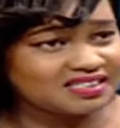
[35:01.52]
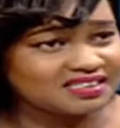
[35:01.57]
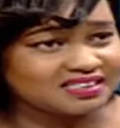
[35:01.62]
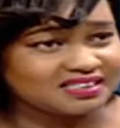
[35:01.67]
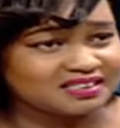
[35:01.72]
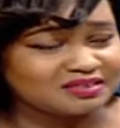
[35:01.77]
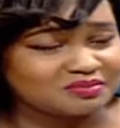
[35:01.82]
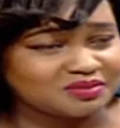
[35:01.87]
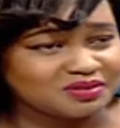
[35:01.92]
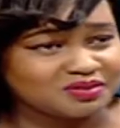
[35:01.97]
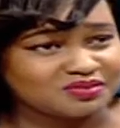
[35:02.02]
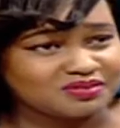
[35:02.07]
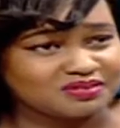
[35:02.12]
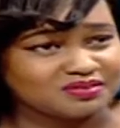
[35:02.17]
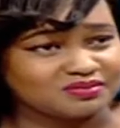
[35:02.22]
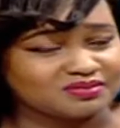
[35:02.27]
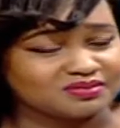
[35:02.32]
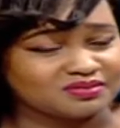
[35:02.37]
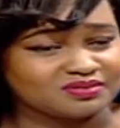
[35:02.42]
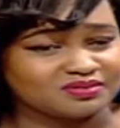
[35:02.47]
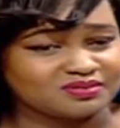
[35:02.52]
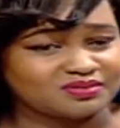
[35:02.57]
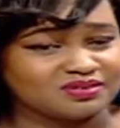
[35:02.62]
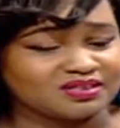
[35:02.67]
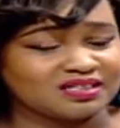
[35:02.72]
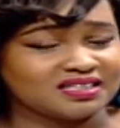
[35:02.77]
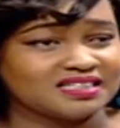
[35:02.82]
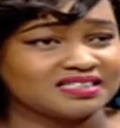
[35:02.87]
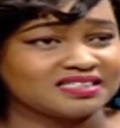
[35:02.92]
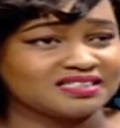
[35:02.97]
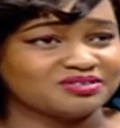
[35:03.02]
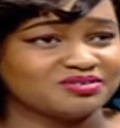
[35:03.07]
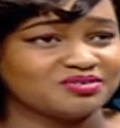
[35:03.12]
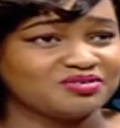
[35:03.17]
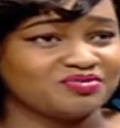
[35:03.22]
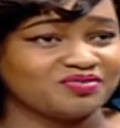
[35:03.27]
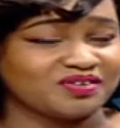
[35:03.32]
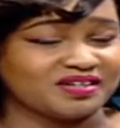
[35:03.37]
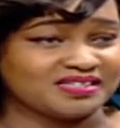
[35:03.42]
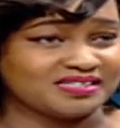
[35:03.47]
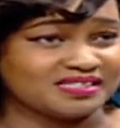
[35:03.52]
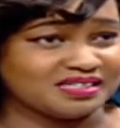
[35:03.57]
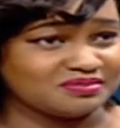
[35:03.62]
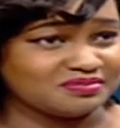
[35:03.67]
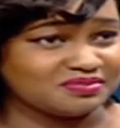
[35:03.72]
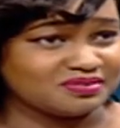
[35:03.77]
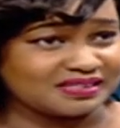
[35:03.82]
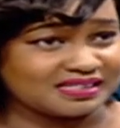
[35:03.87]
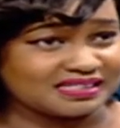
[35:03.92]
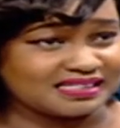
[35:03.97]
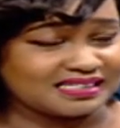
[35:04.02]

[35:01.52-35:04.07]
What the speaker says: a gentleman or a lady who fainted the